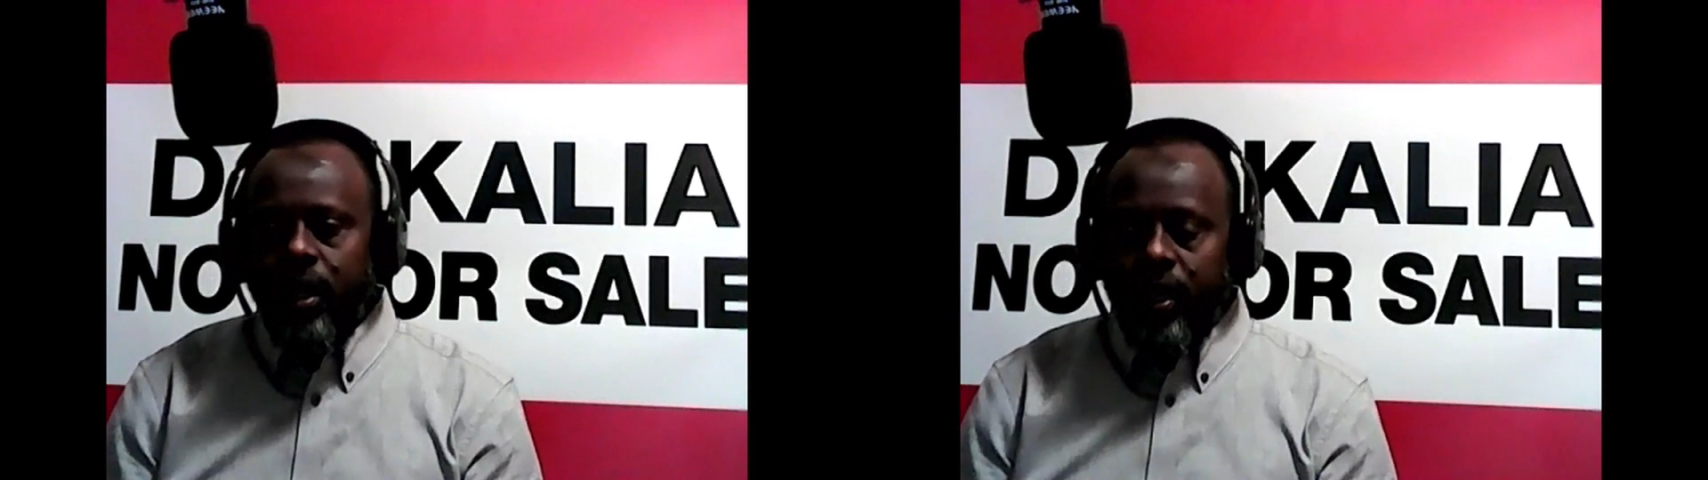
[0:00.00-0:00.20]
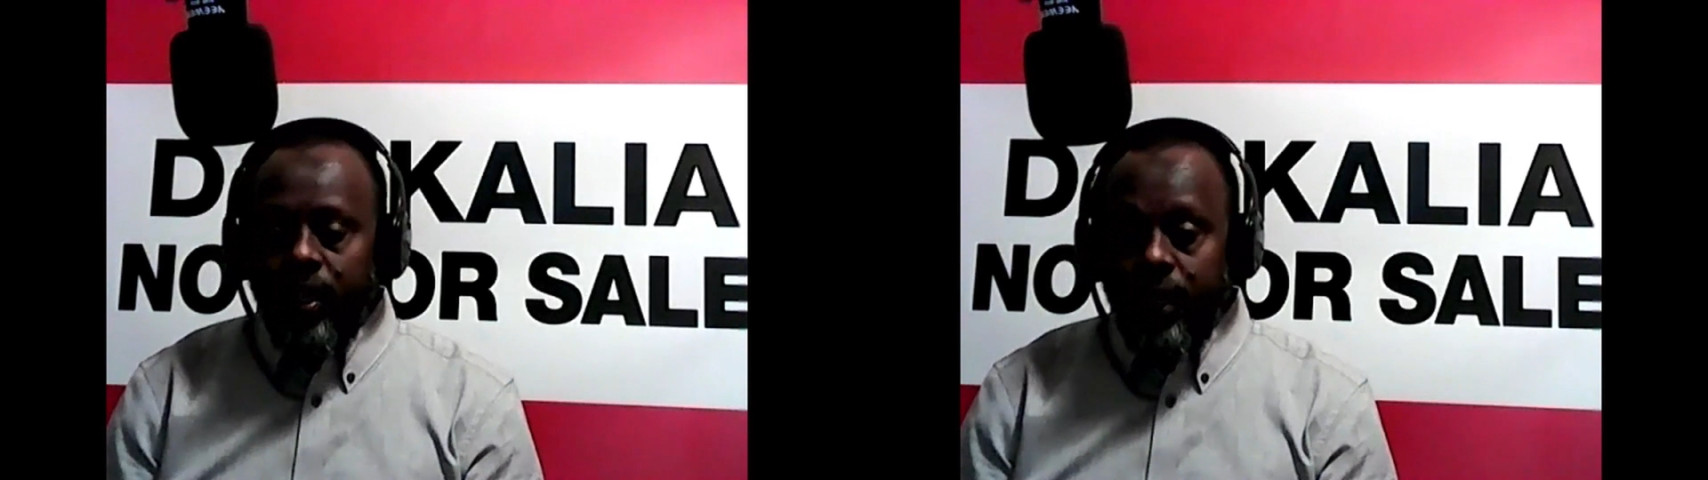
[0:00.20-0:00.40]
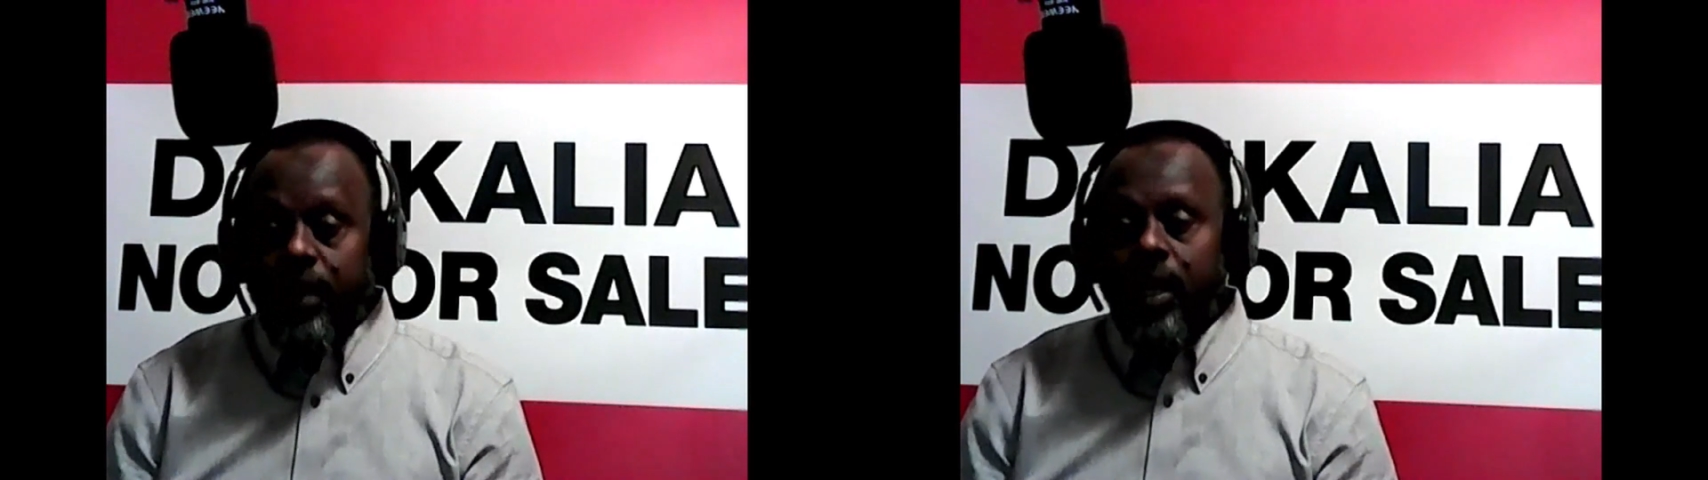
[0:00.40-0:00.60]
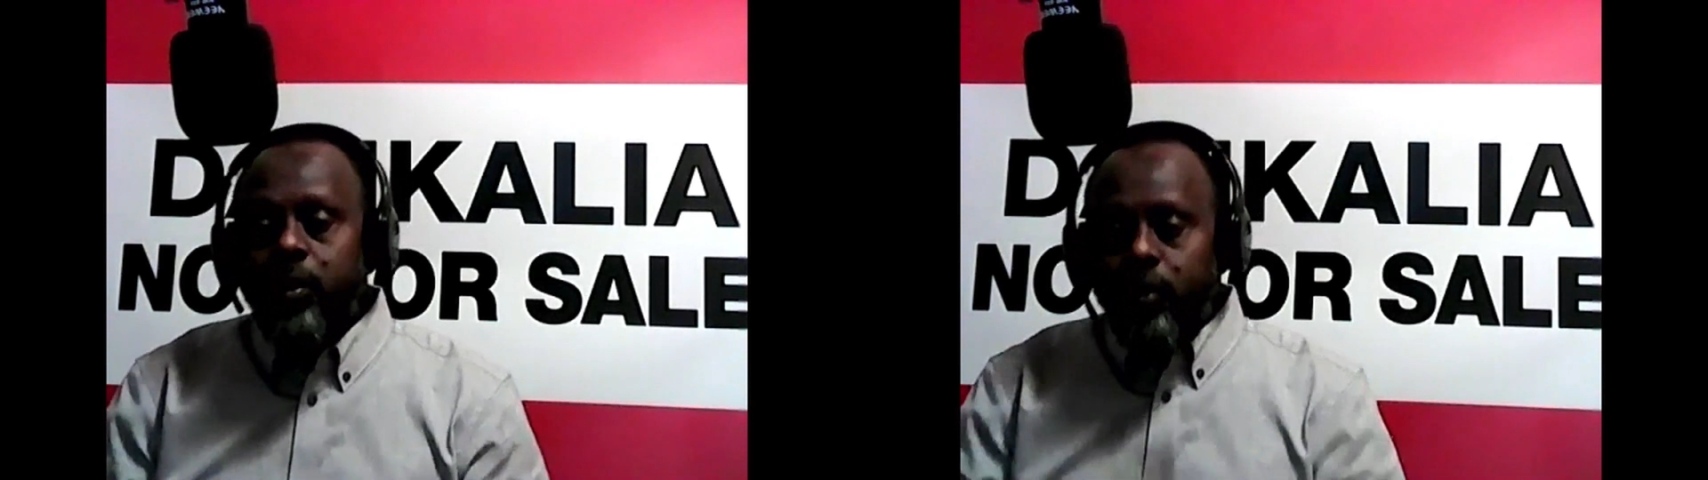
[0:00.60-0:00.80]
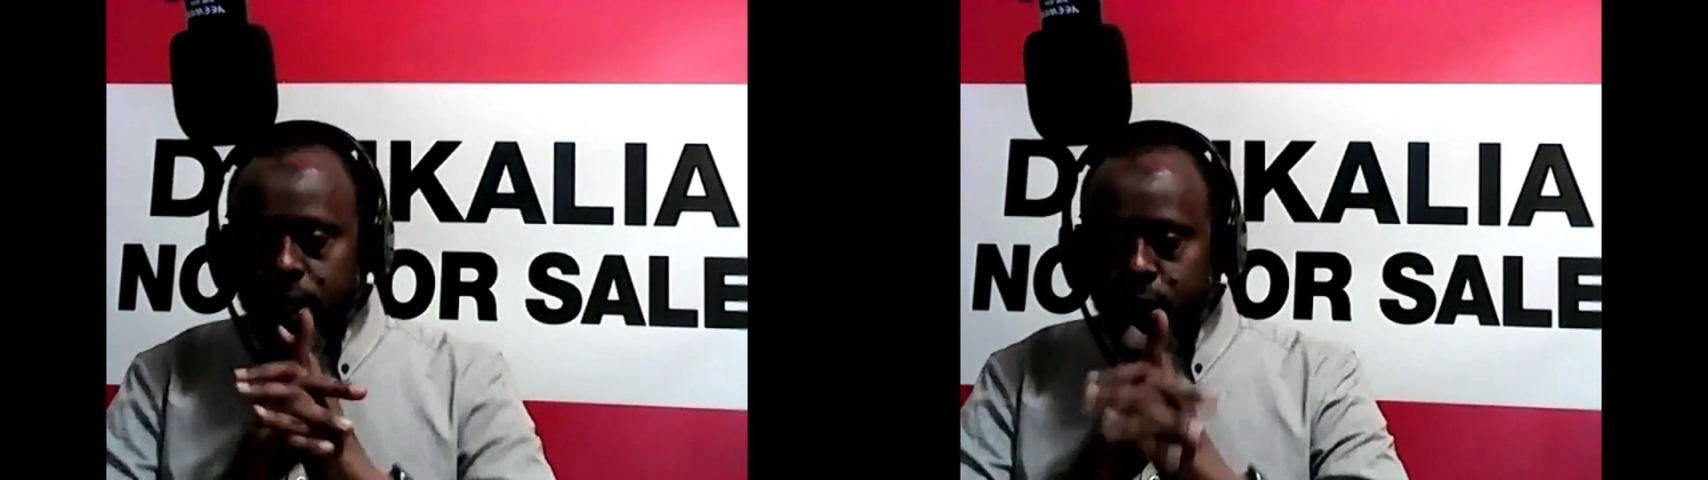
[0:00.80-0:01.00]
and
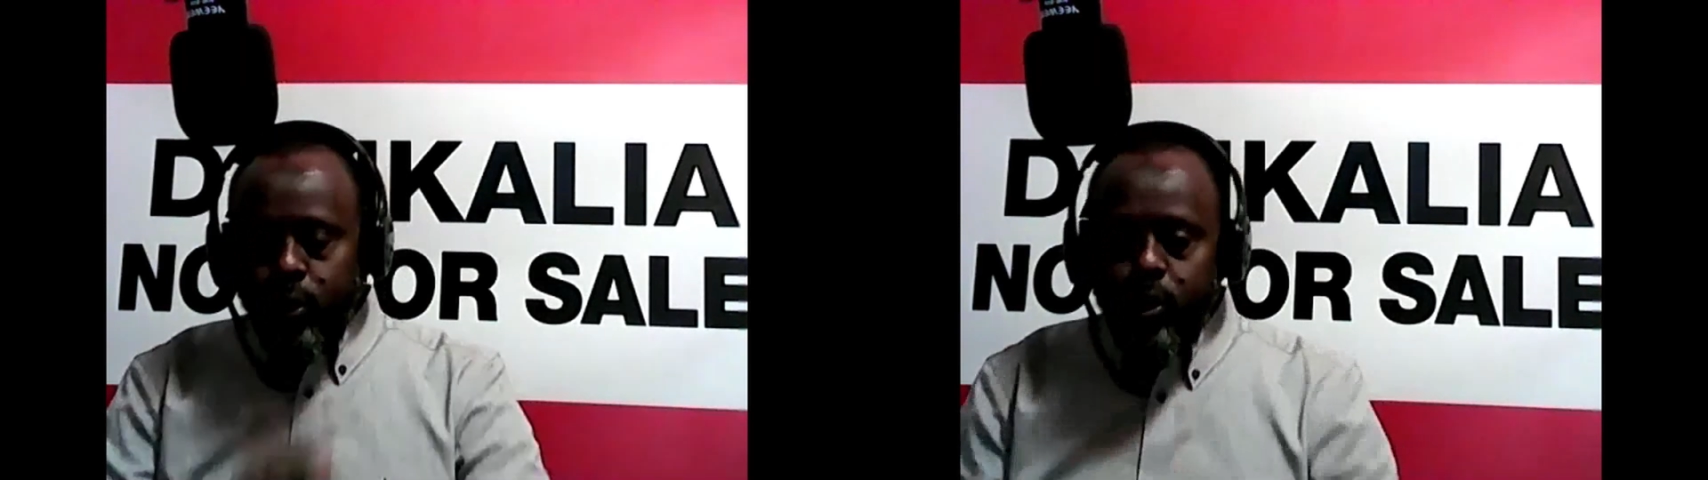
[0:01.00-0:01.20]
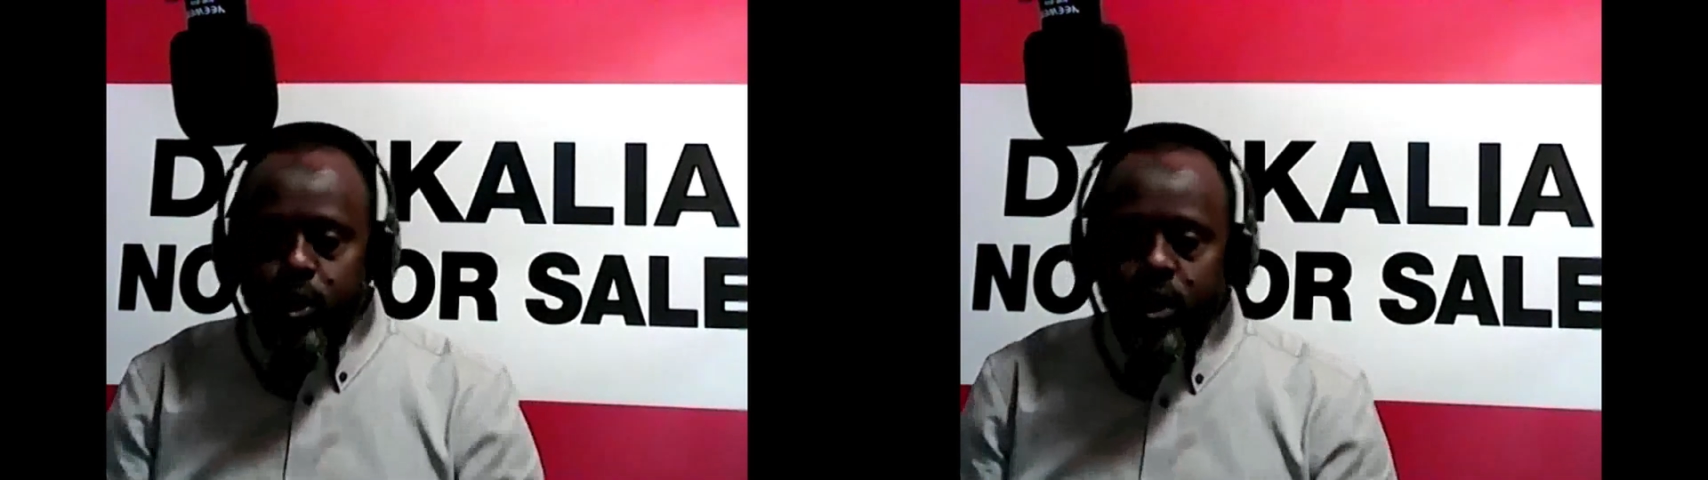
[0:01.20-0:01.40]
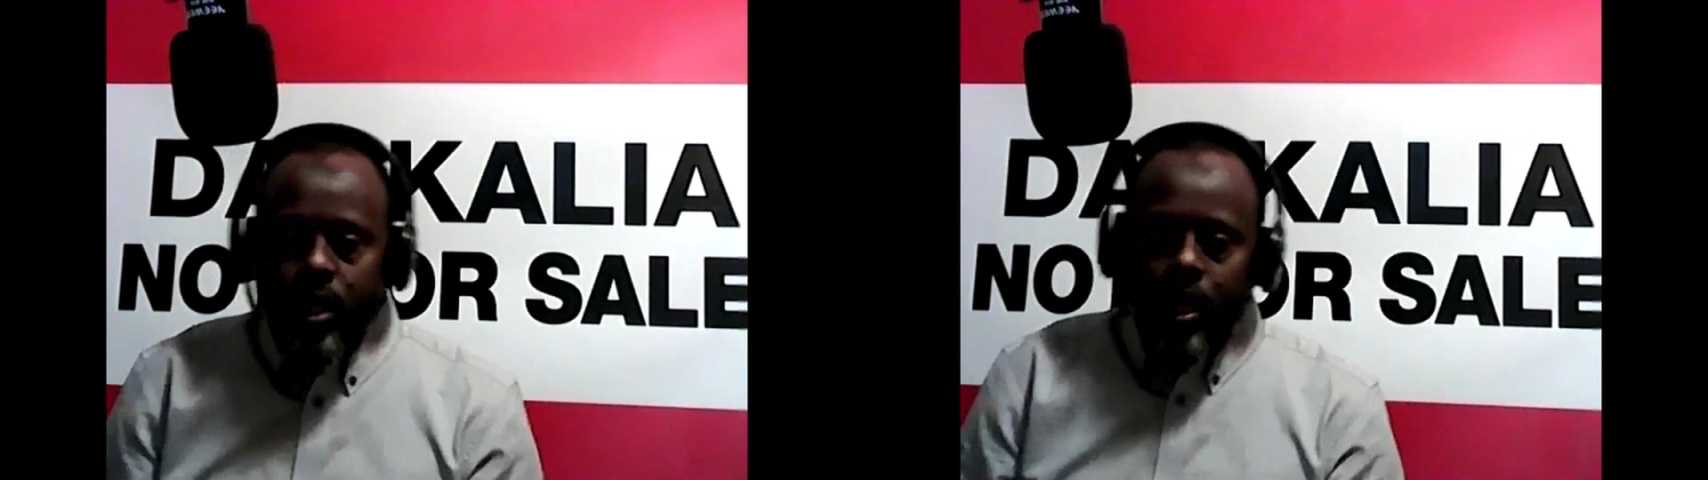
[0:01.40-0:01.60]
other issues